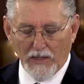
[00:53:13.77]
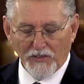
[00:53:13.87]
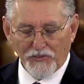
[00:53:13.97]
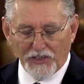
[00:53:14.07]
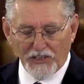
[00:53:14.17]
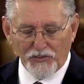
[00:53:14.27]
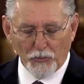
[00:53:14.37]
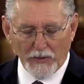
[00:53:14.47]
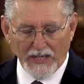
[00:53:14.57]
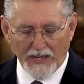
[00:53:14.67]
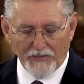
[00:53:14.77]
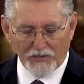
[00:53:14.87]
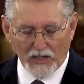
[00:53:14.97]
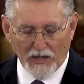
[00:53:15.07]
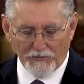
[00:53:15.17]
since we have
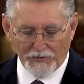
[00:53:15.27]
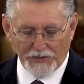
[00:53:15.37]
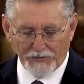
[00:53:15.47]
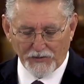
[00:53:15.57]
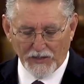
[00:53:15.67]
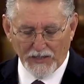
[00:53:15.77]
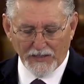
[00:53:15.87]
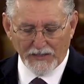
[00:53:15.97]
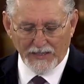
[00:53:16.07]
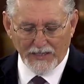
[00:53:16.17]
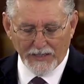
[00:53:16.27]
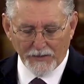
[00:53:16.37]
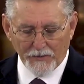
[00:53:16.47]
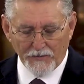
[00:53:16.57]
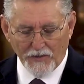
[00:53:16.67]
confidence to
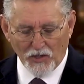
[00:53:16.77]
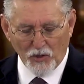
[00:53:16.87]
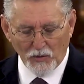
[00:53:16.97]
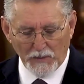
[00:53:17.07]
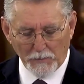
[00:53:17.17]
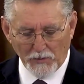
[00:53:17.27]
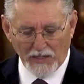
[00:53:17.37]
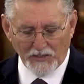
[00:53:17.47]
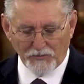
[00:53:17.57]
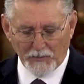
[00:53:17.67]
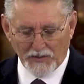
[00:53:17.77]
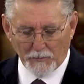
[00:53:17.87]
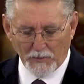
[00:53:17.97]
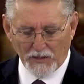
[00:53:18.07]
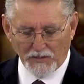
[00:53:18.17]
enter the holy place by the
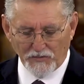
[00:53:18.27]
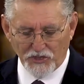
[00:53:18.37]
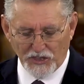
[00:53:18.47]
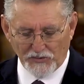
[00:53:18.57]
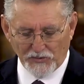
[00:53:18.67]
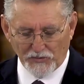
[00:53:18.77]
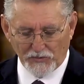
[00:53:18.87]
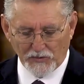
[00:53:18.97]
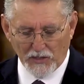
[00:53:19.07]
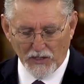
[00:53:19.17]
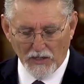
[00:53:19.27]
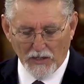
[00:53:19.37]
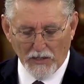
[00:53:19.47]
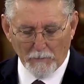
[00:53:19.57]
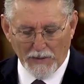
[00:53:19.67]
blood of Jesus,
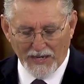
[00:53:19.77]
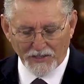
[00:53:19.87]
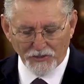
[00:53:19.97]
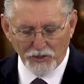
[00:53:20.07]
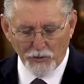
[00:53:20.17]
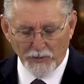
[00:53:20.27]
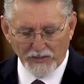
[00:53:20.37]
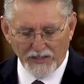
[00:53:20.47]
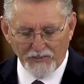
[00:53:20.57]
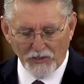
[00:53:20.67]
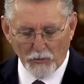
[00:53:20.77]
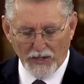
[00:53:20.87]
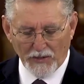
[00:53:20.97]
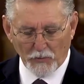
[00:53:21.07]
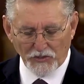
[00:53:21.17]
by a new and living
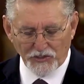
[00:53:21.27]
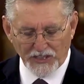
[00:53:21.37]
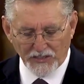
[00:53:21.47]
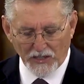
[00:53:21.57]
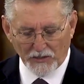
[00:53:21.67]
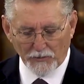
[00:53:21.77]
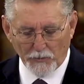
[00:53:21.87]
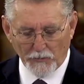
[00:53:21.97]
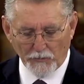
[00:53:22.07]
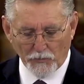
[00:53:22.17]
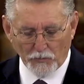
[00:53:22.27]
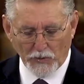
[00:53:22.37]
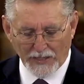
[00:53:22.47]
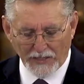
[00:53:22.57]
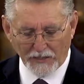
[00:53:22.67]
way which he
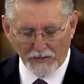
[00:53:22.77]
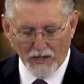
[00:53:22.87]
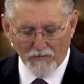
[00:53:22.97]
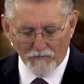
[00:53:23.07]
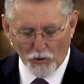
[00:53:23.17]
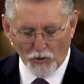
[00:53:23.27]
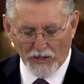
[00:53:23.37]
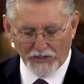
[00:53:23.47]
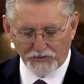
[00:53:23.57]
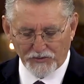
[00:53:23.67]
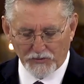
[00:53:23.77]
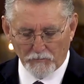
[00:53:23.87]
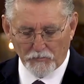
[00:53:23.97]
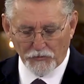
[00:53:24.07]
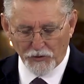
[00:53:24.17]
inaugurated for us
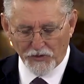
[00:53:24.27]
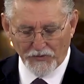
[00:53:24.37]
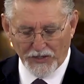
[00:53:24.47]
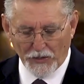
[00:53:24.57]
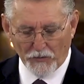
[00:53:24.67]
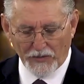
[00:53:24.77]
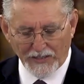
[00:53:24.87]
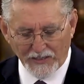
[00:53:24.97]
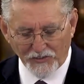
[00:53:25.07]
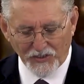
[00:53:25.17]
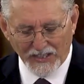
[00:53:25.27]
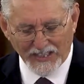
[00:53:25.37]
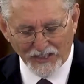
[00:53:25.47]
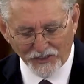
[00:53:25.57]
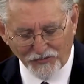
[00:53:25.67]
through the veil, that is,
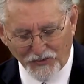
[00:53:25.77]
his